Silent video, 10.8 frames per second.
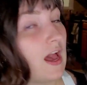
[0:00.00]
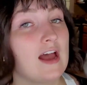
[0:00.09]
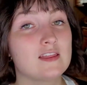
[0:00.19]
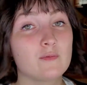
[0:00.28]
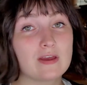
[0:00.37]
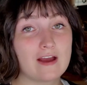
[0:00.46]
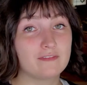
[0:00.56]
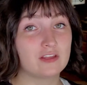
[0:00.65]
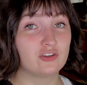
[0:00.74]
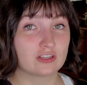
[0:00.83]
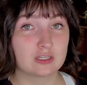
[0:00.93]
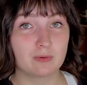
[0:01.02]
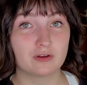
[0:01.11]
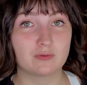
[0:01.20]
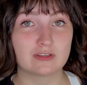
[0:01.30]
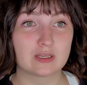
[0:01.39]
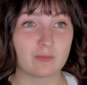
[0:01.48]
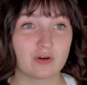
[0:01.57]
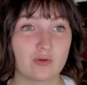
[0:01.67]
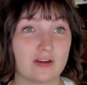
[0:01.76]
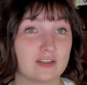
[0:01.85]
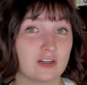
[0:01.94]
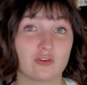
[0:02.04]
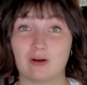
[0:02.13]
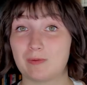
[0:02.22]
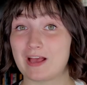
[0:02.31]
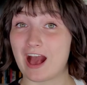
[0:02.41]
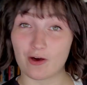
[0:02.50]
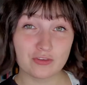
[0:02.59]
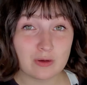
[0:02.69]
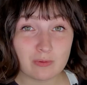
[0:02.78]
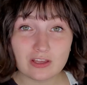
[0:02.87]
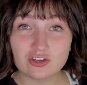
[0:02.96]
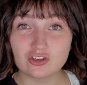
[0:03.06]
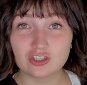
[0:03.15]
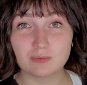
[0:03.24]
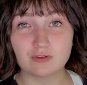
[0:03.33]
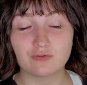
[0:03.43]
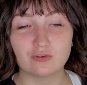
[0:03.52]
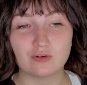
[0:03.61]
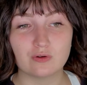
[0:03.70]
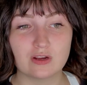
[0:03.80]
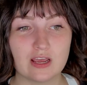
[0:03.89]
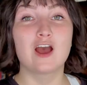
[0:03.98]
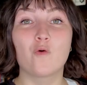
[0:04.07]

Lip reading: And then we have that juxtaposed with someone who has an incredibly healthy relationship to food,